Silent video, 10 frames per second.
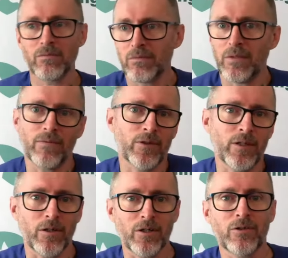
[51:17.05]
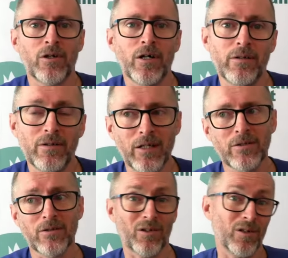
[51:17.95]
Everything I tried, now this is a
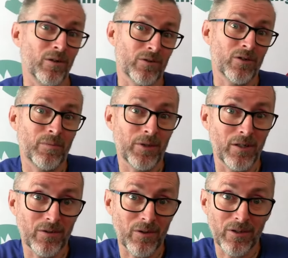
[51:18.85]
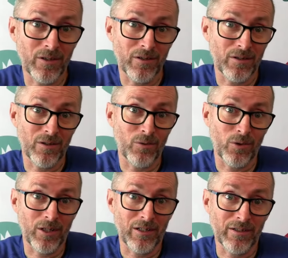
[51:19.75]
long time ago, so I didn't know all the
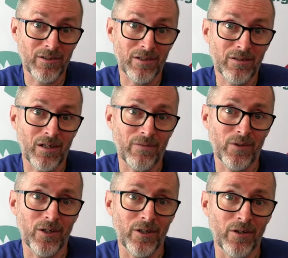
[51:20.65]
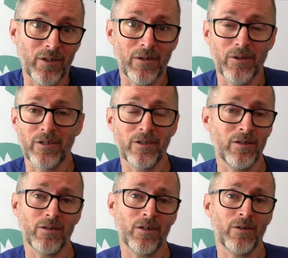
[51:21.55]
holistic stuff that I know now, and I didn't
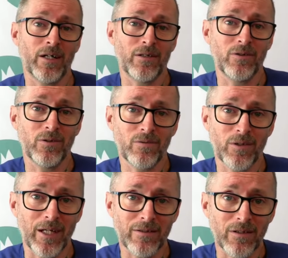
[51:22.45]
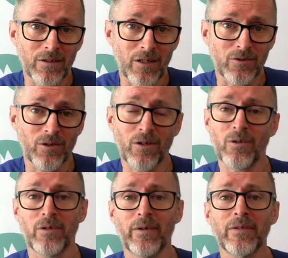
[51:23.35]
know how to use relaxing touch and a whole lot of
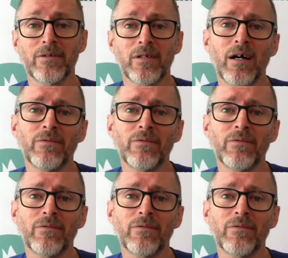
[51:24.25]
other stuff.